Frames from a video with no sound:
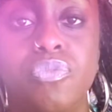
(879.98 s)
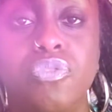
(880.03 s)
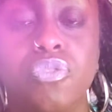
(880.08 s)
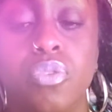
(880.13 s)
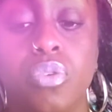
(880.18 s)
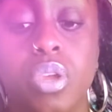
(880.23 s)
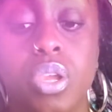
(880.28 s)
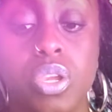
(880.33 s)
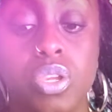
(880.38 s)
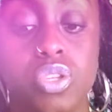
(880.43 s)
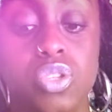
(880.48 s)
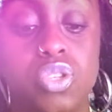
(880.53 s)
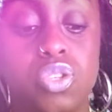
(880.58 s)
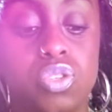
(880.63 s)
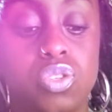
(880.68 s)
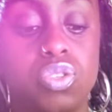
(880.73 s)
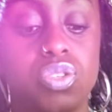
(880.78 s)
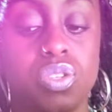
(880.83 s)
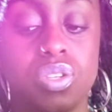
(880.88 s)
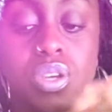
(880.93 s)
for
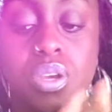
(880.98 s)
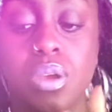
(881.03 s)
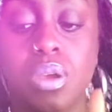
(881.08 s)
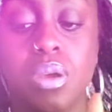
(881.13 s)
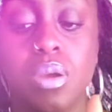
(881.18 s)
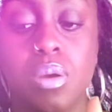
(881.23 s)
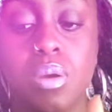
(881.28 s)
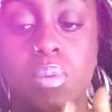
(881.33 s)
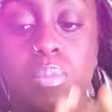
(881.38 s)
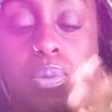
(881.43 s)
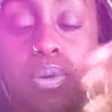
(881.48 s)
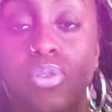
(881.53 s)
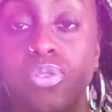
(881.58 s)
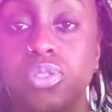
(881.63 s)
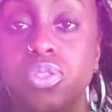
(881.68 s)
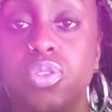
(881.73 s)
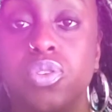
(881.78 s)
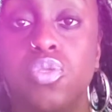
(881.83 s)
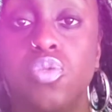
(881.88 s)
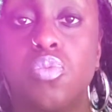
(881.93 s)
each
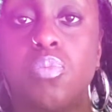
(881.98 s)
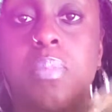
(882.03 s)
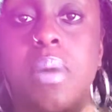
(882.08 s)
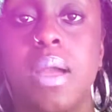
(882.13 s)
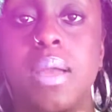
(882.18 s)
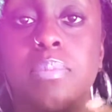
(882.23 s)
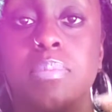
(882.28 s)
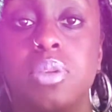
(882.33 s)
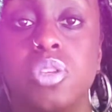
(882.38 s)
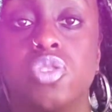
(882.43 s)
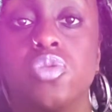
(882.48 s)
person who might be